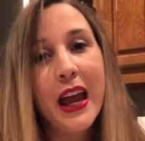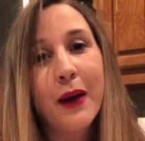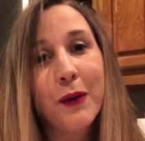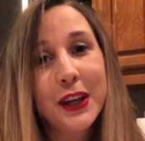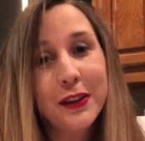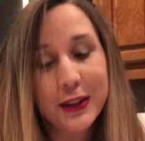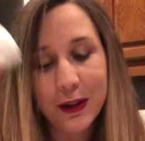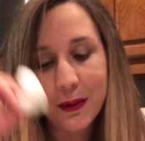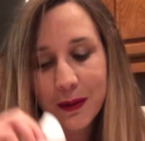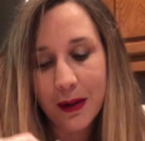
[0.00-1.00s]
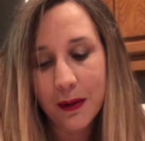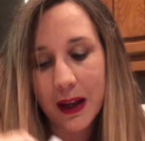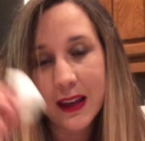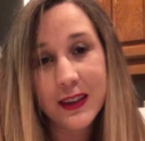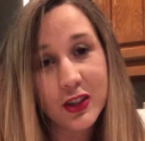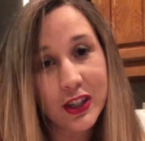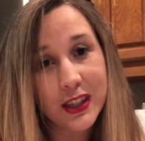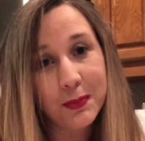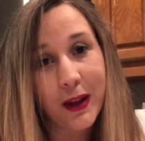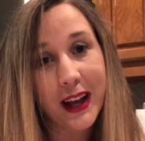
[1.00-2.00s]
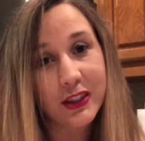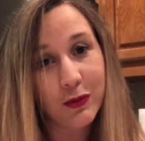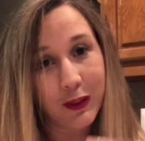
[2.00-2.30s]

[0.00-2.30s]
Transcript: And what you do is just apply